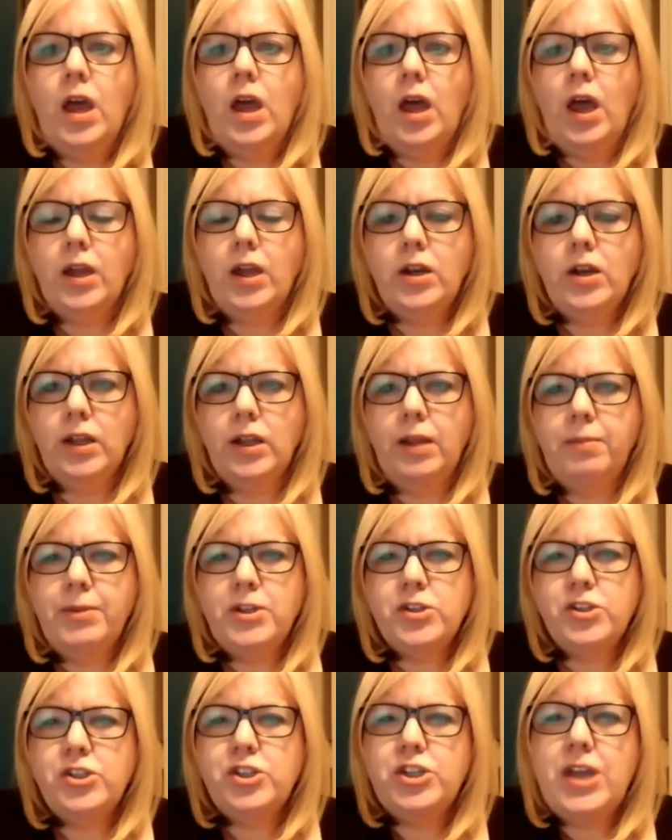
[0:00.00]
And let me
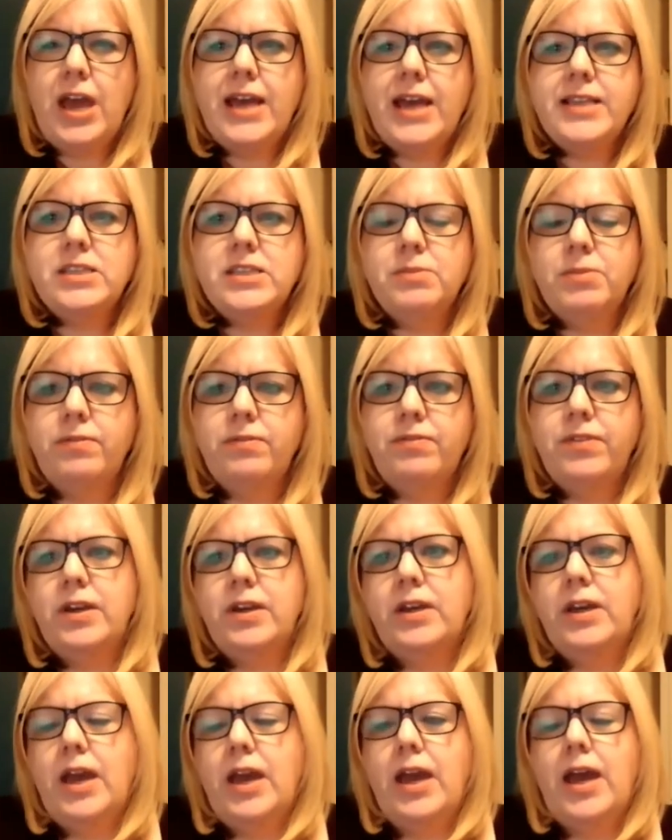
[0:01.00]
just share some of the
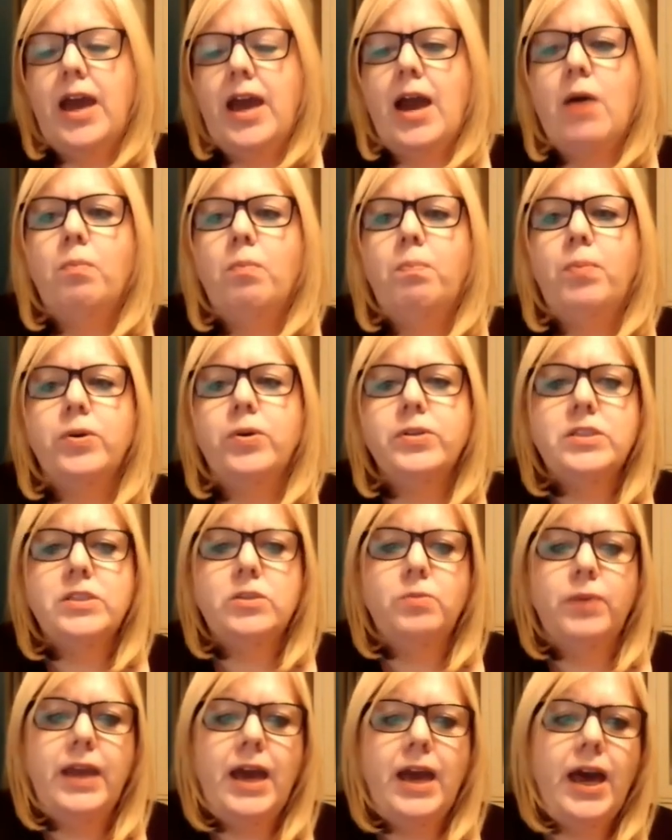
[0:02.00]
outputs that
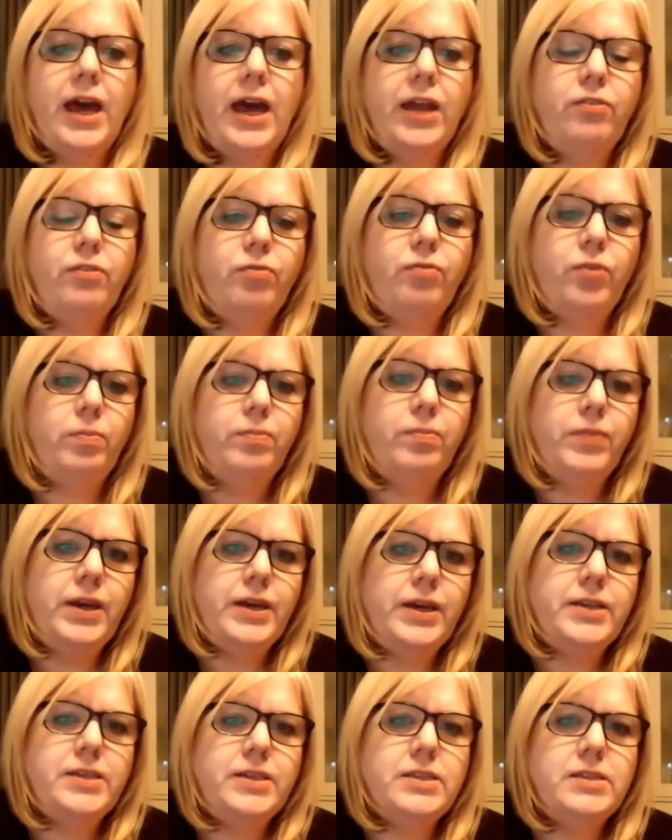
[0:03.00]
we had from
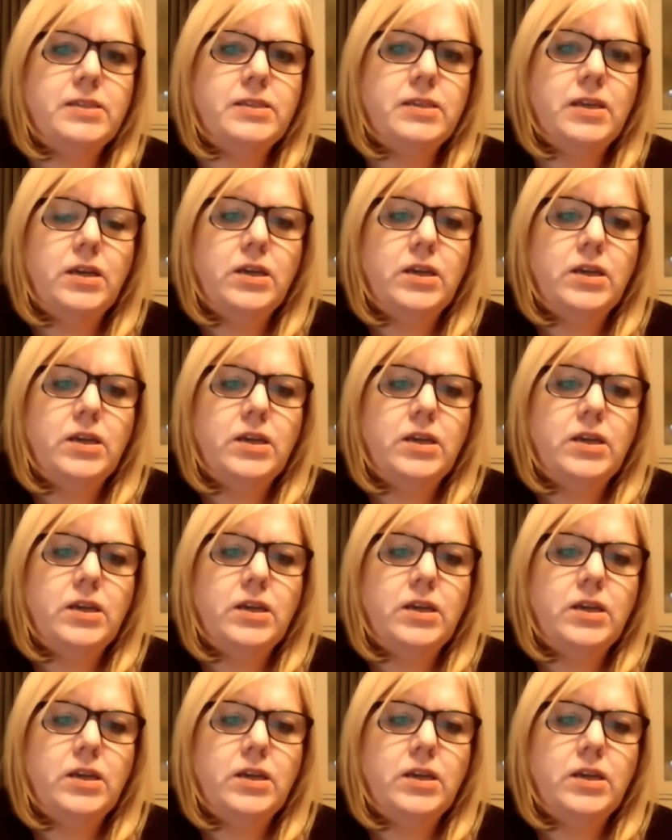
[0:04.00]
this.